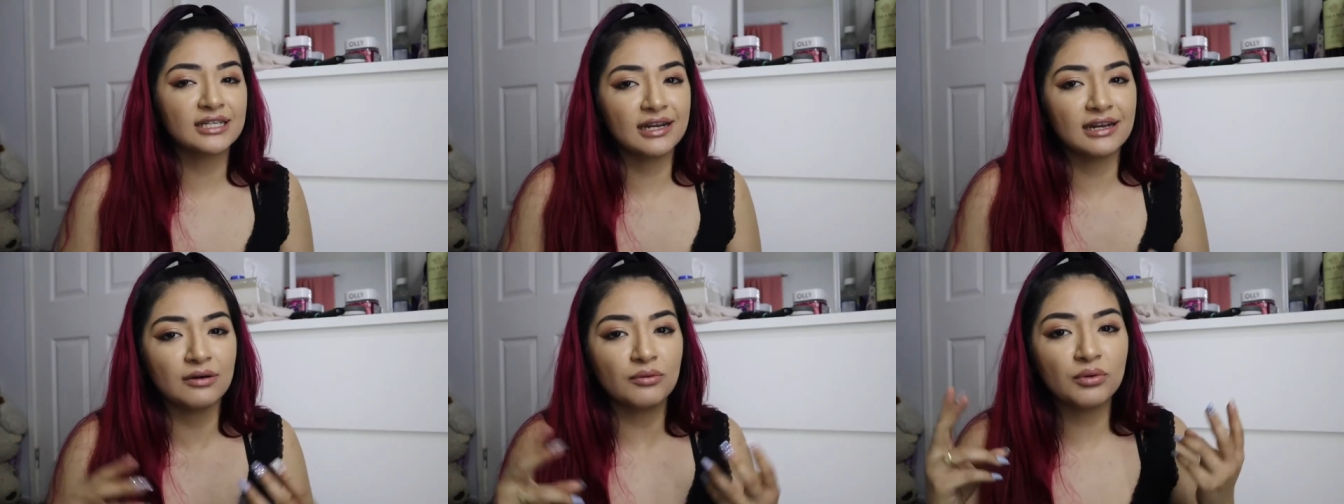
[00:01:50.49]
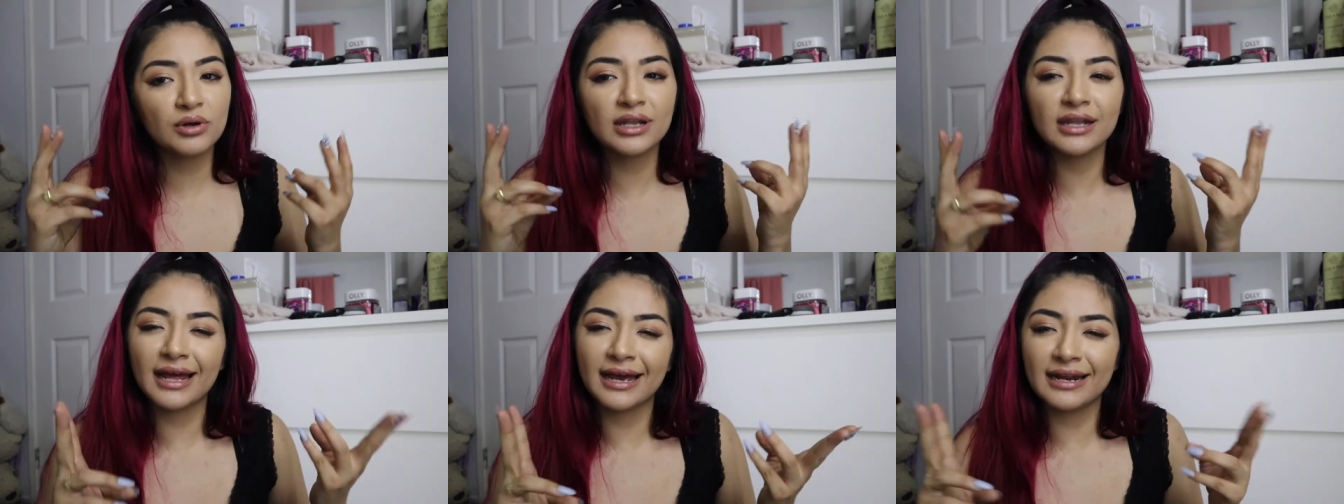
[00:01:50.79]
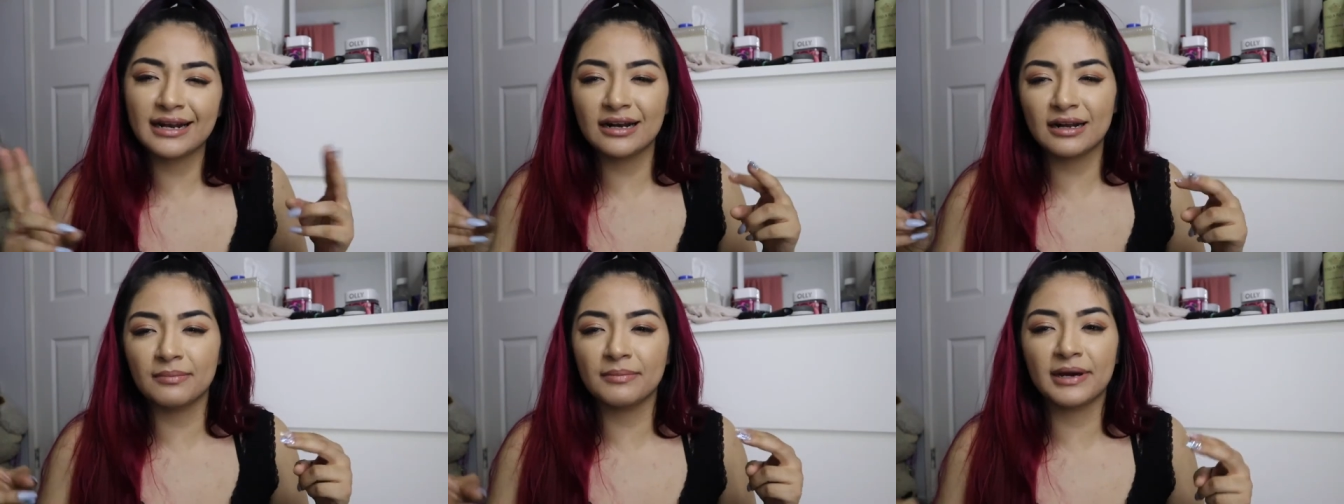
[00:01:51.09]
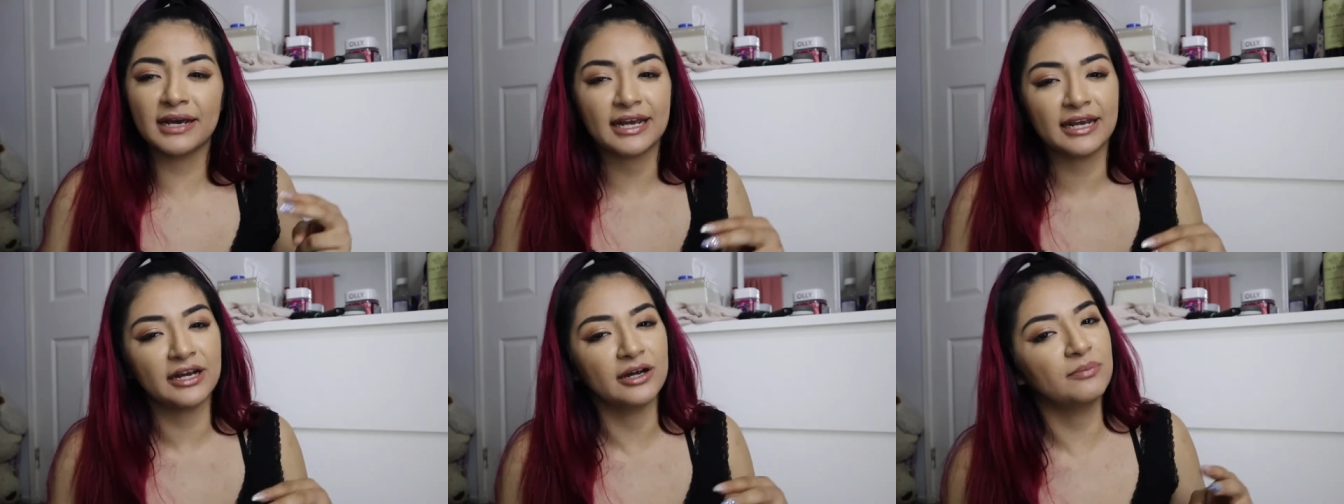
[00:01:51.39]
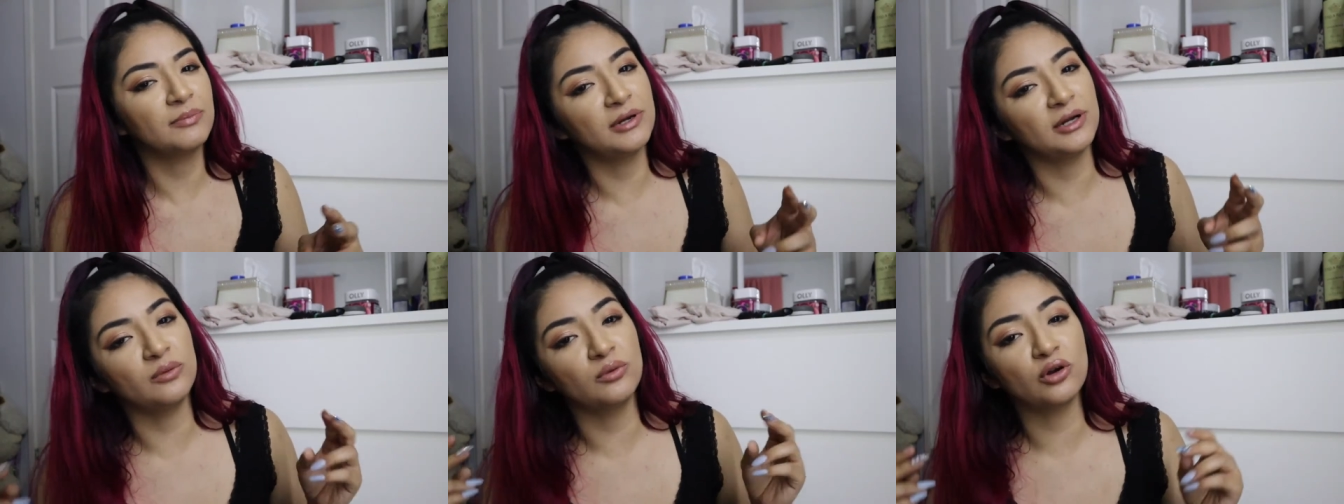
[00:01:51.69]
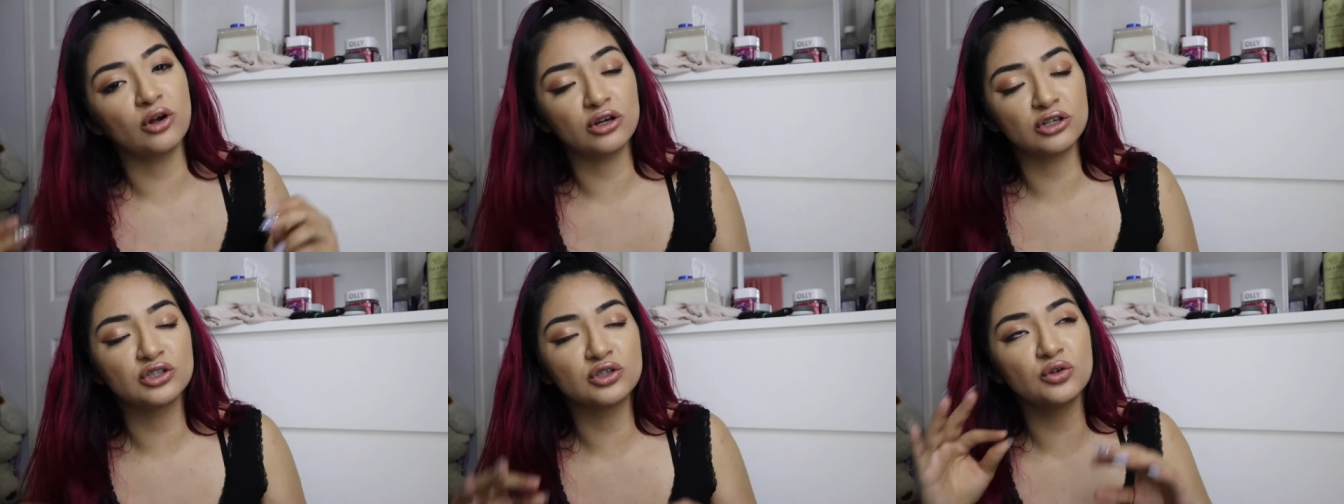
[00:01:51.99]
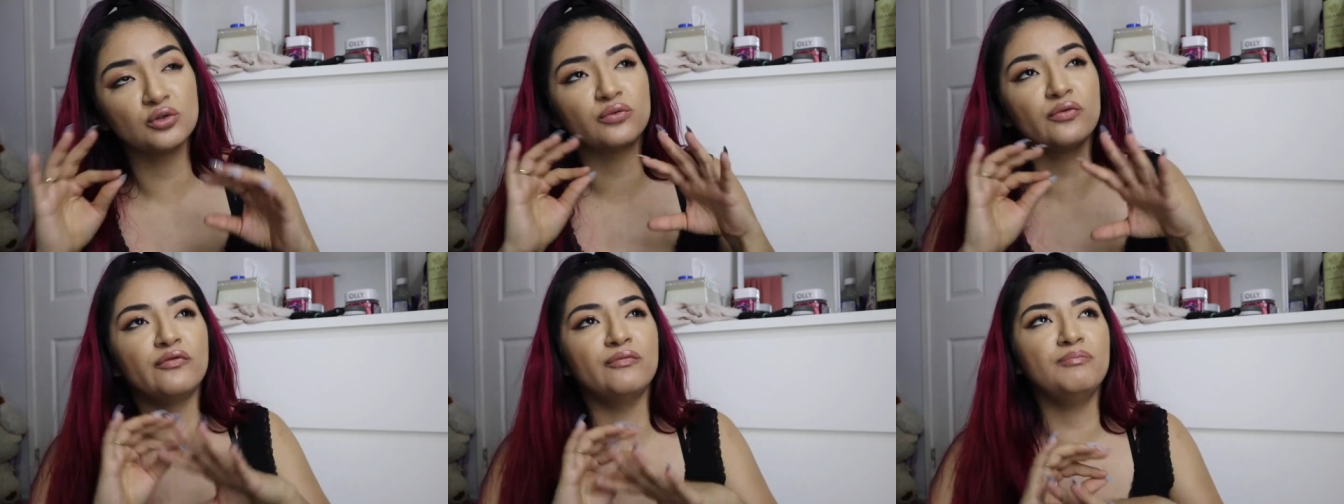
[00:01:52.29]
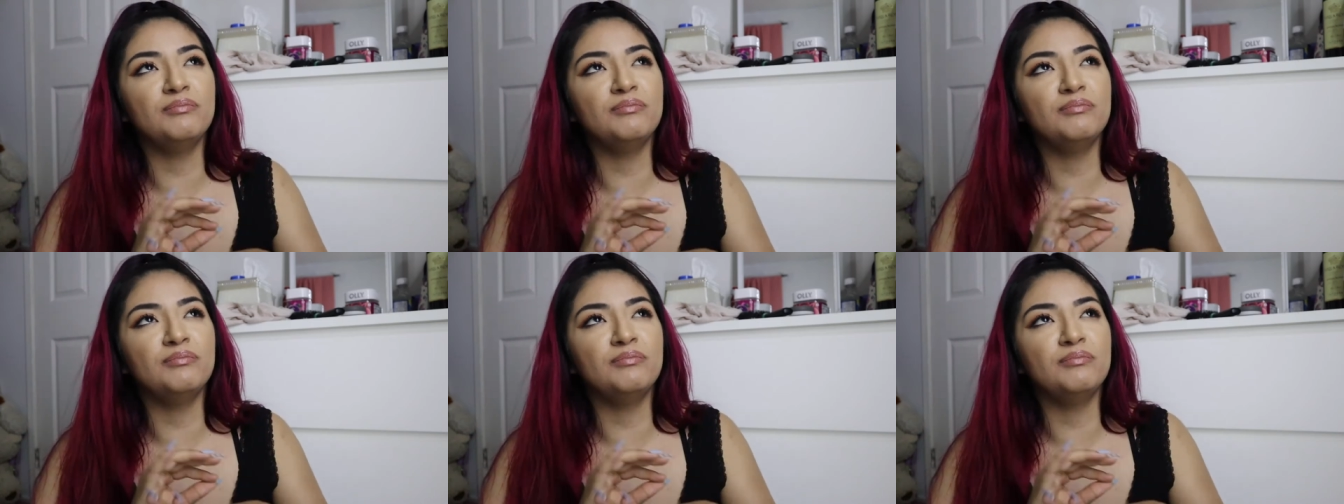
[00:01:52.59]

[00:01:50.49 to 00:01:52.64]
and it would lighten up my hair but it would also